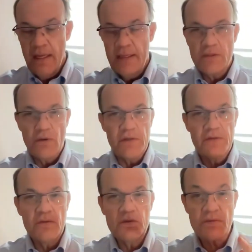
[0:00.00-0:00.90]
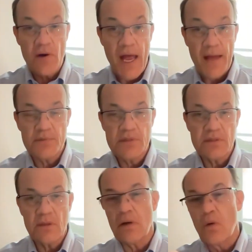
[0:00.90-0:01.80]
So the two straps
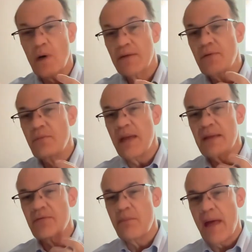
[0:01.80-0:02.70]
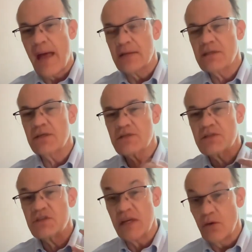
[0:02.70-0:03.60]
are going to make the mask
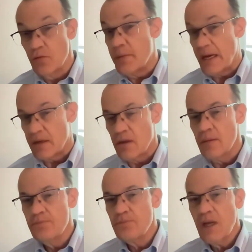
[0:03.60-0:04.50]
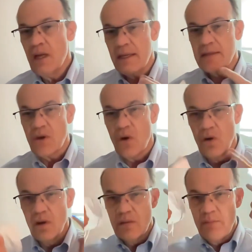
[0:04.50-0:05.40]
seal better. It's
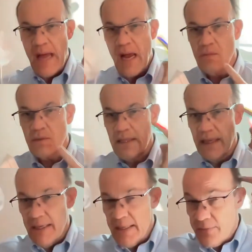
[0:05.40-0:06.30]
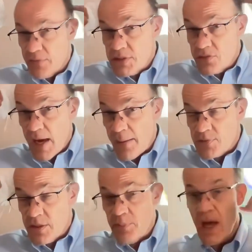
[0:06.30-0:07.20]
all about getting the
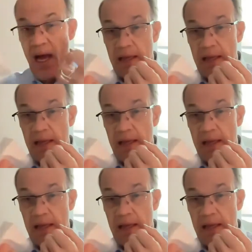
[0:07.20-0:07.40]
straps up high